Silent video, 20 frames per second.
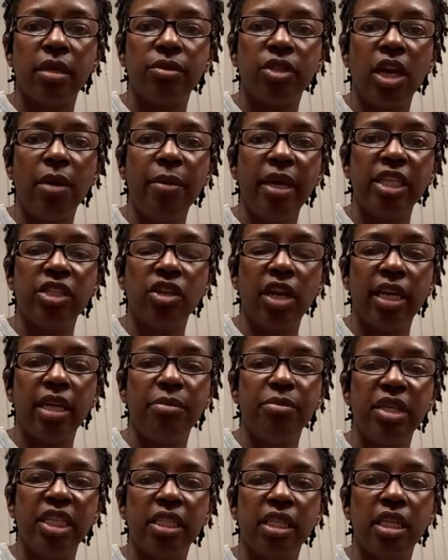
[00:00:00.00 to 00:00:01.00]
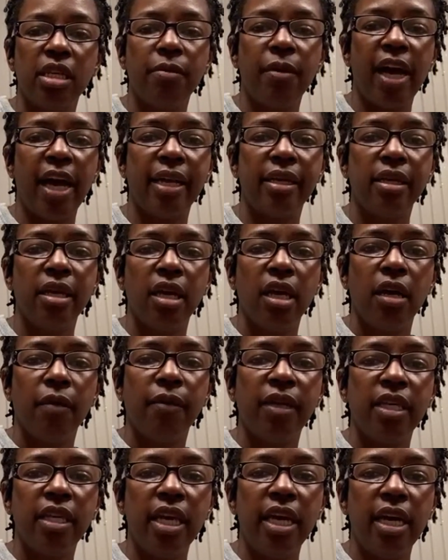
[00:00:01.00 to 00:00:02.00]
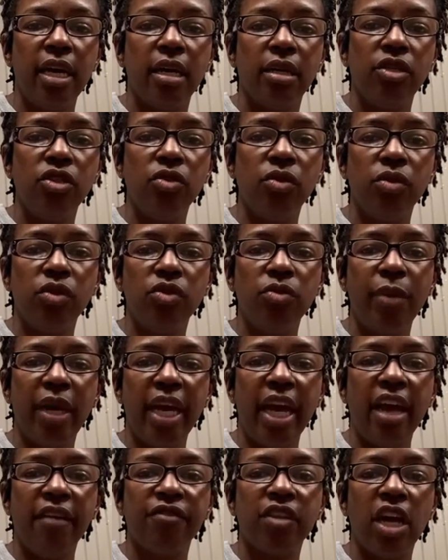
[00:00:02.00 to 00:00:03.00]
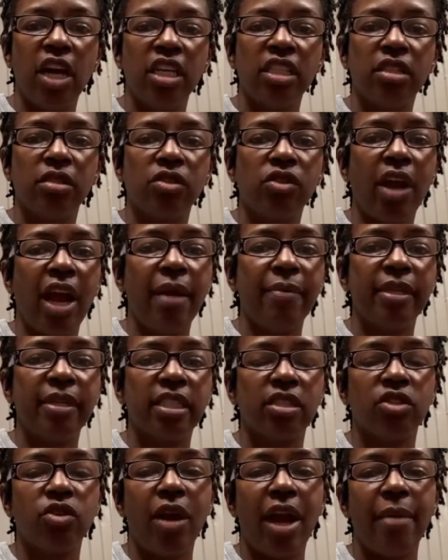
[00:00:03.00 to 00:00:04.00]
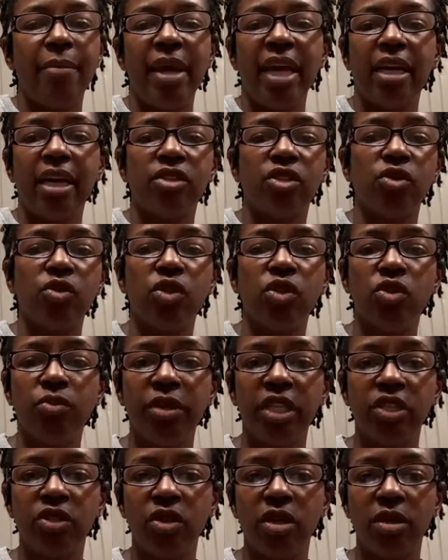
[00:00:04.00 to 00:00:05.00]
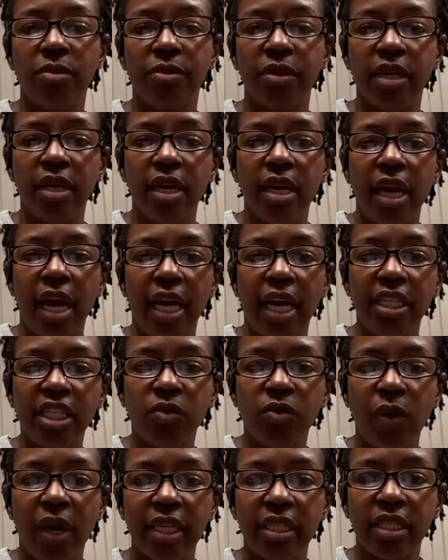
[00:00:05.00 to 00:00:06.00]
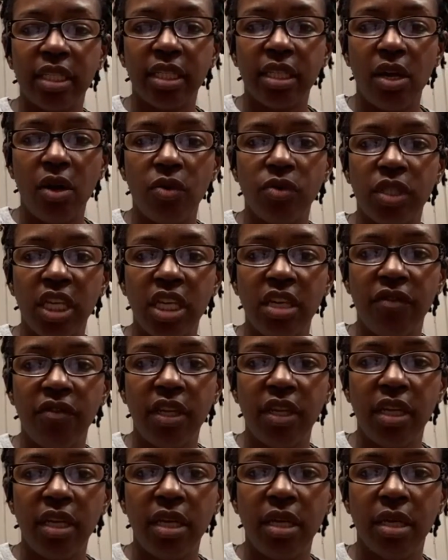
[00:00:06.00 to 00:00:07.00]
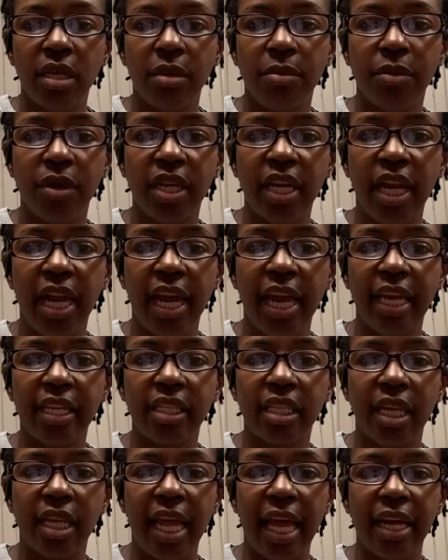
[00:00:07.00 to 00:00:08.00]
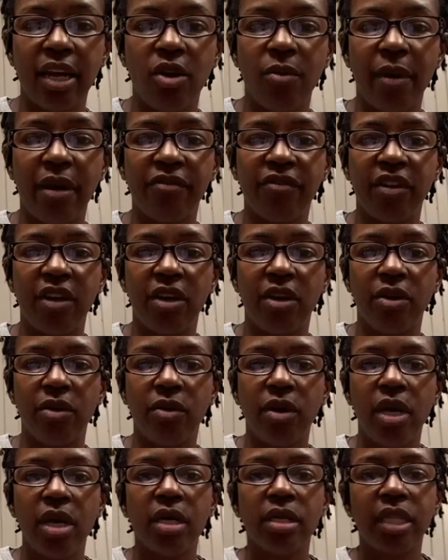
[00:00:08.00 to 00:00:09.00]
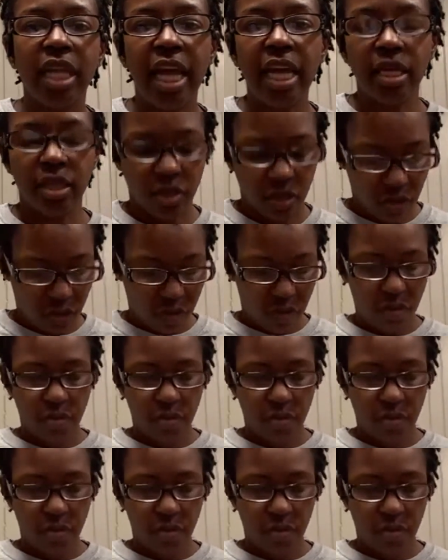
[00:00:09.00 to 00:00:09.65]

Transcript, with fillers: I'm trying to make sure I didn't miss anybody. But yeah, you you may have to unsubscribe and subscribe back because YouTube be tripping. I just watched on TV, but had to like on my phone. Thank you.